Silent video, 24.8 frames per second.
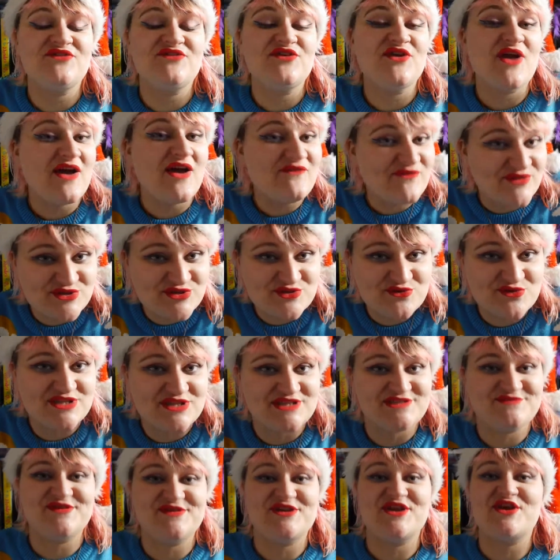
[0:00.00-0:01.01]
If you have enjoyed
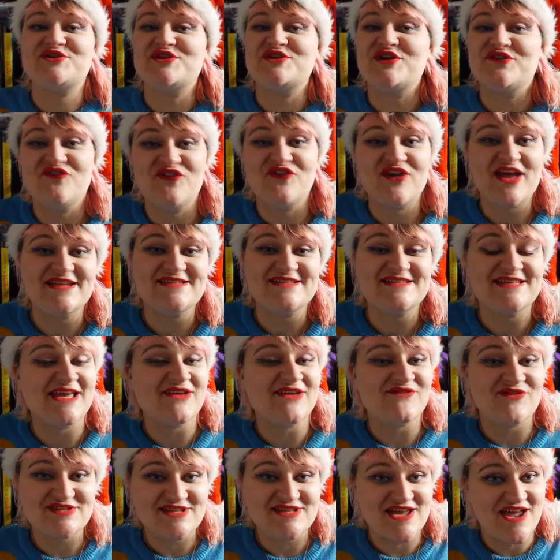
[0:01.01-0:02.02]
this video, don't forget to
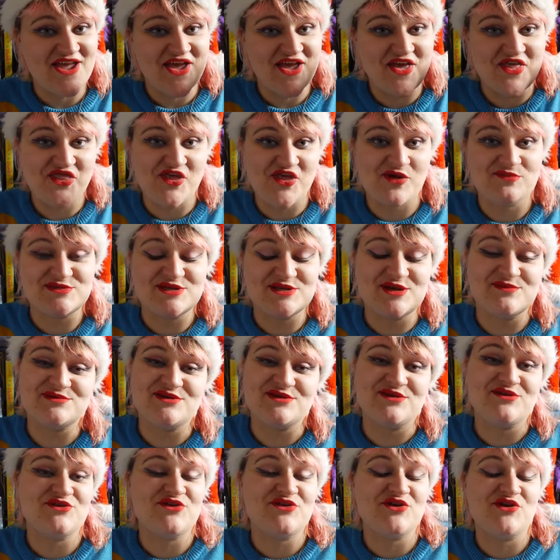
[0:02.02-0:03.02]
give it a thumbs up
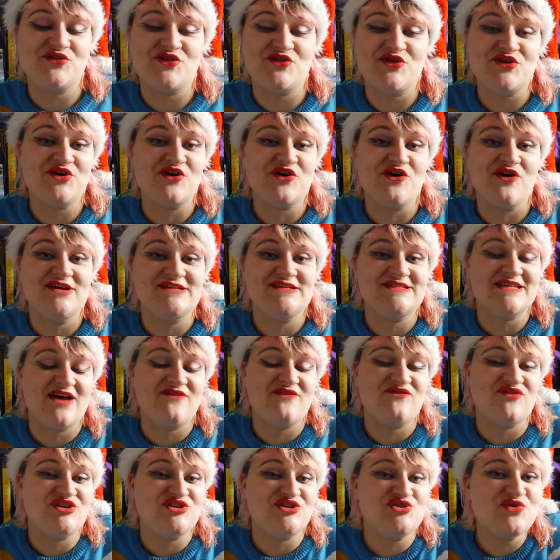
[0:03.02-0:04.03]
so I know that you guys
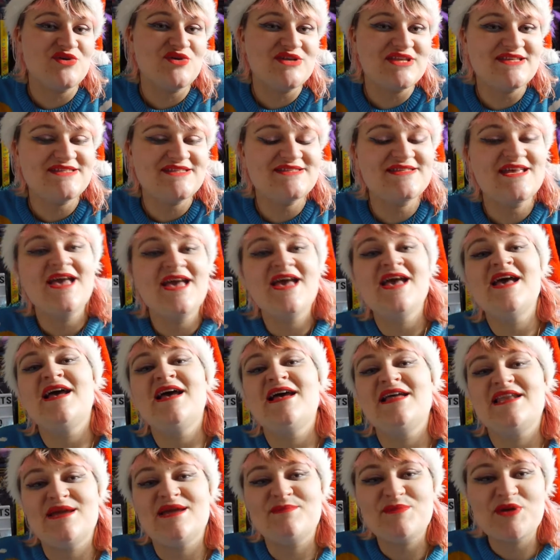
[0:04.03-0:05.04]
have enjoyed this.
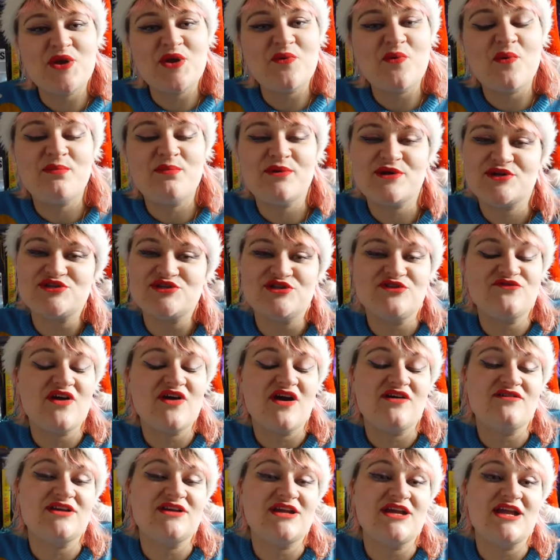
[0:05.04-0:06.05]
Let me know what books you're
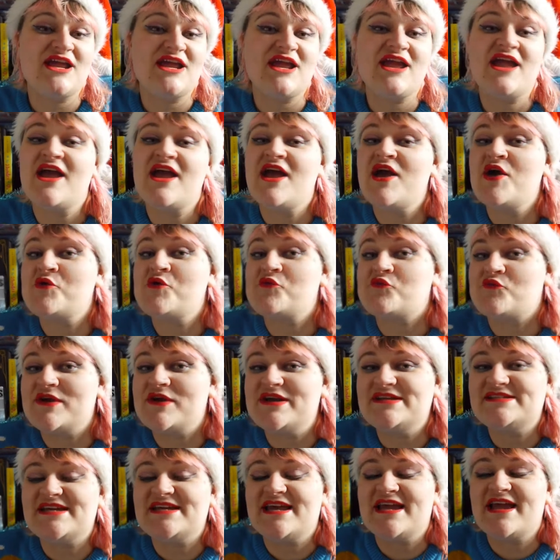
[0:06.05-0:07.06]
currently
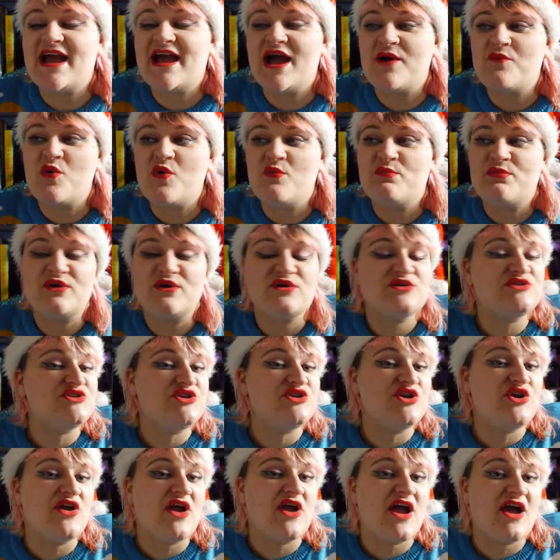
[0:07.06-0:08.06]
reading and what
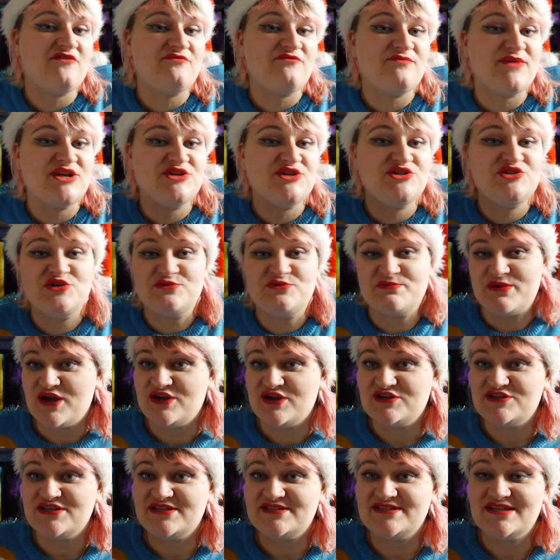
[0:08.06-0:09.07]
books you have managed to
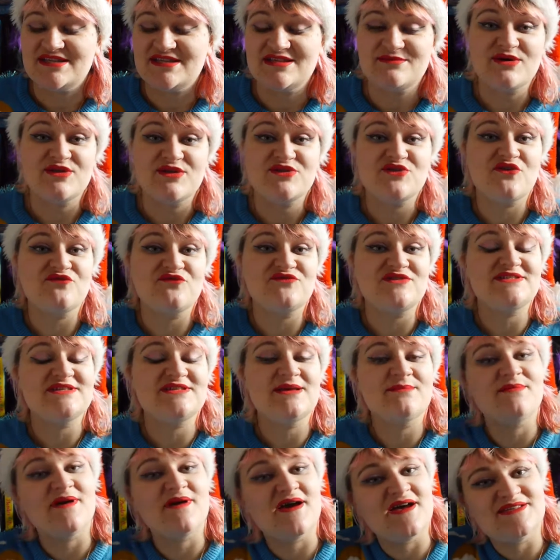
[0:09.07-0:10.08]
purchase in the month of
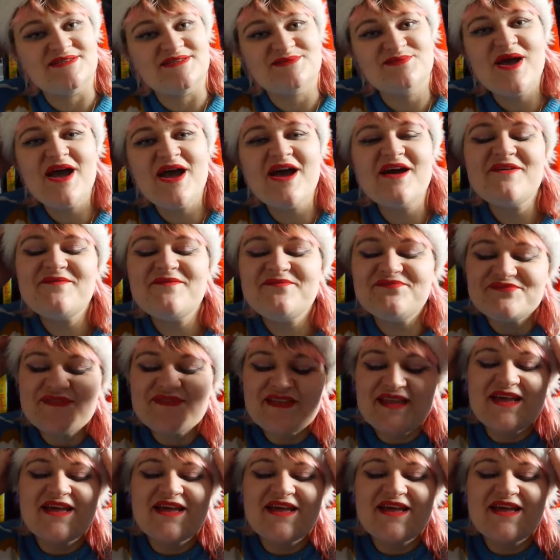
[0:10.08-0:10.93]
December as well.